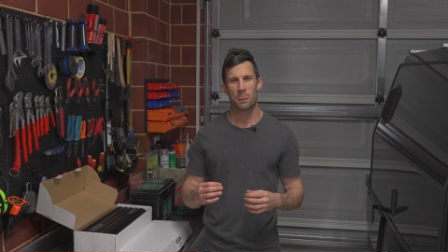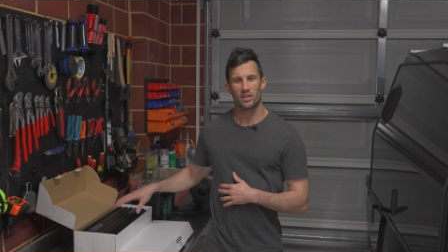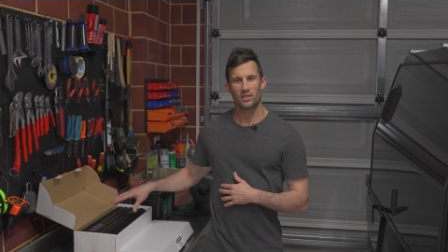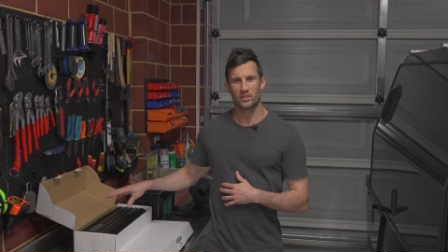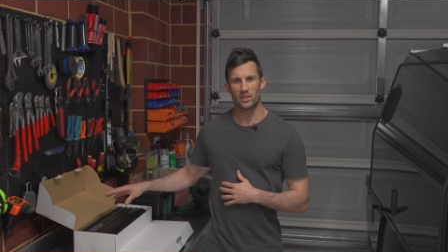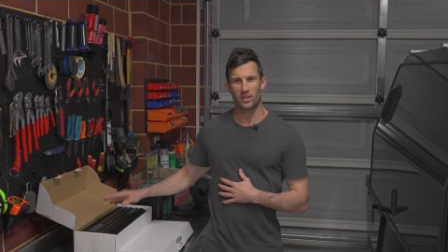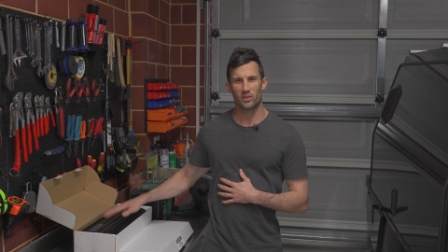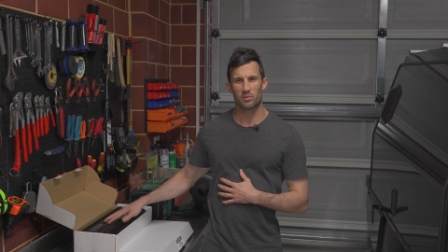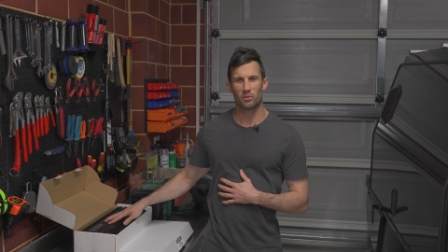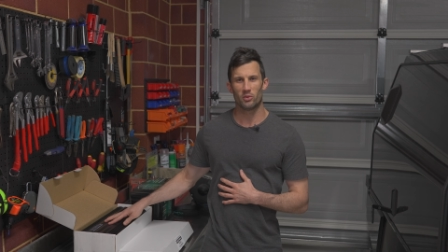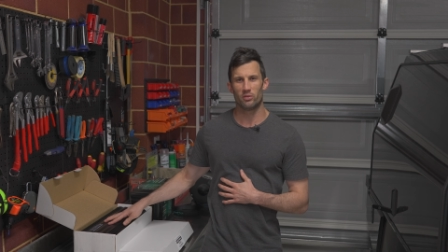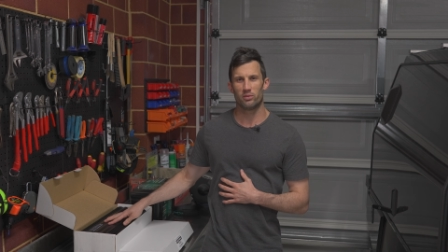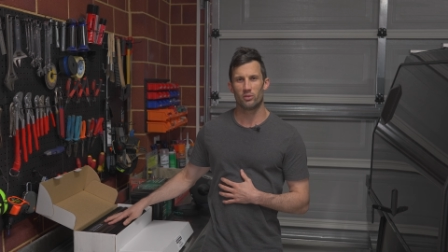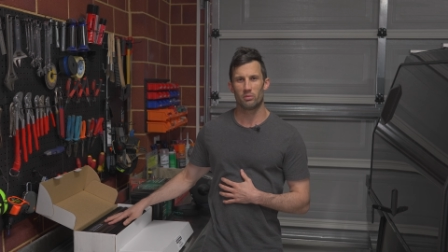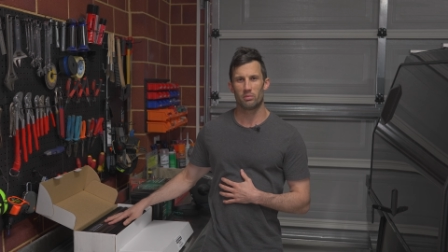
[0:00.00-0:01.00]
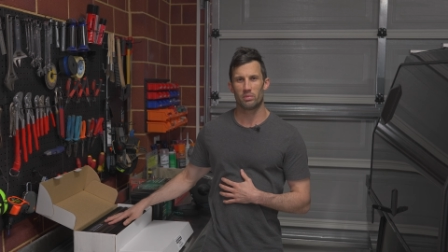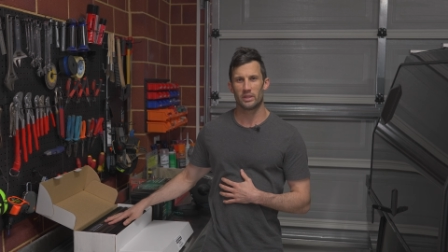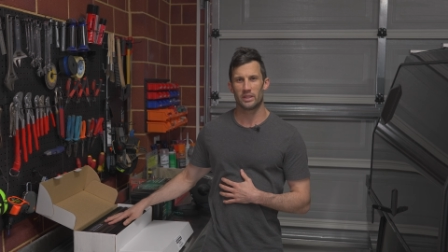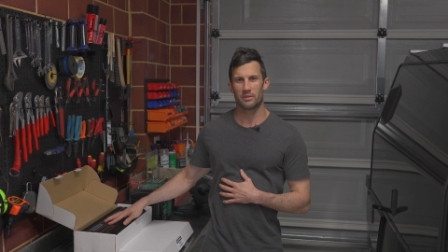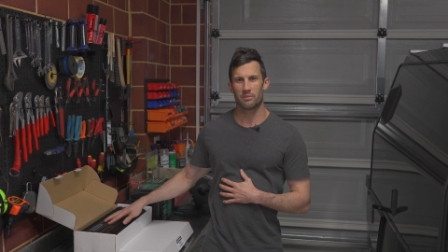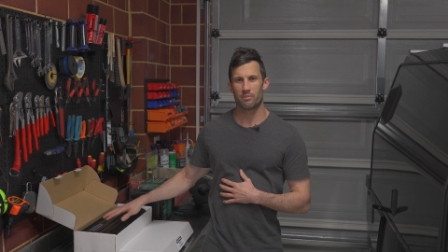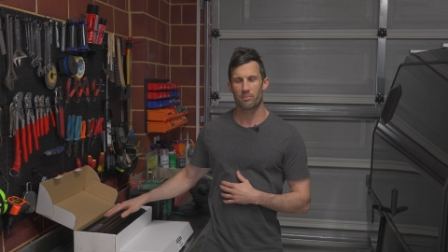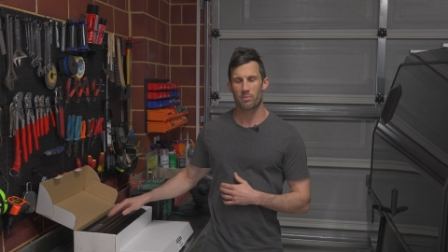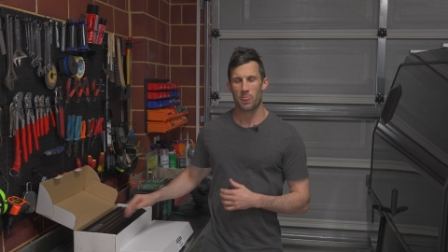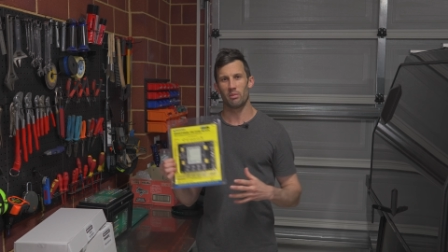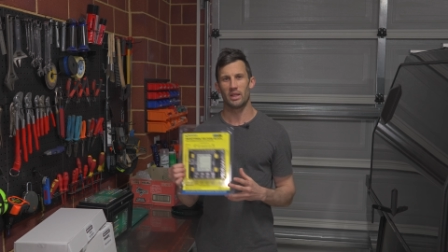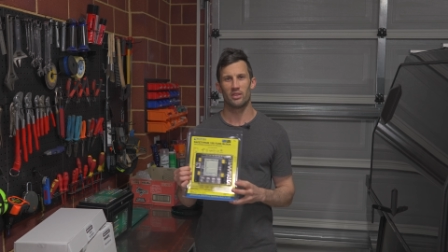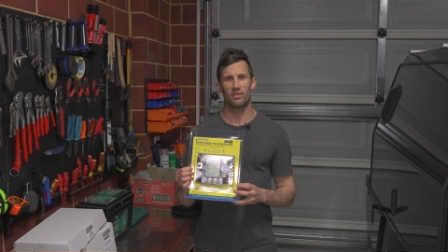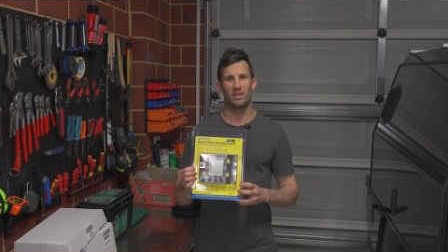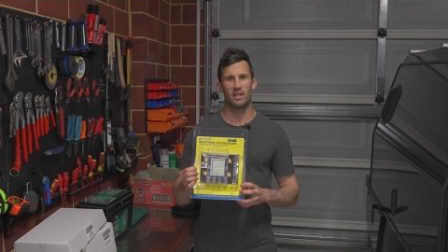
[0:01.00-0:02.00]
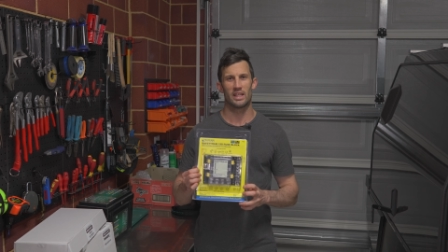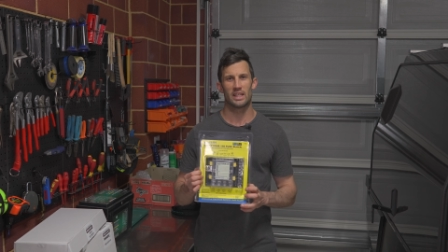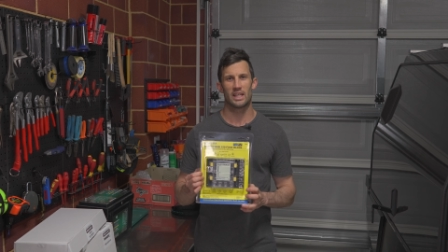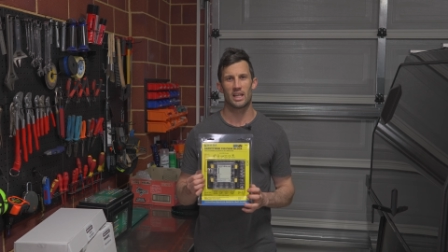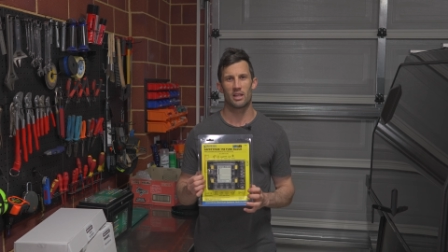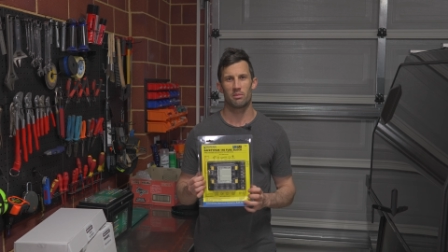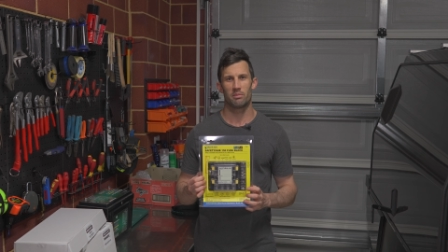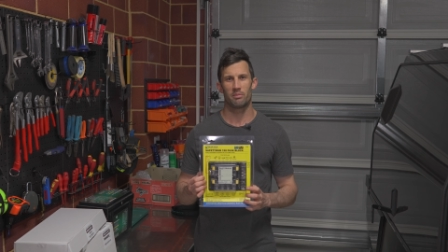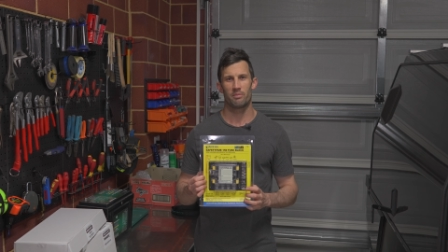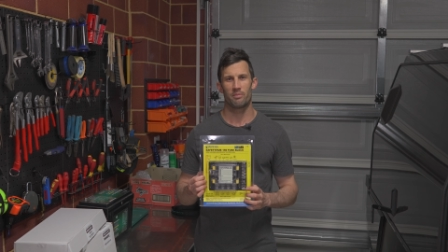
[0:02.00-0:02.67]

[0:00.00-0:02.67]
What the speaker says: So the small footprint mounted in the canopy.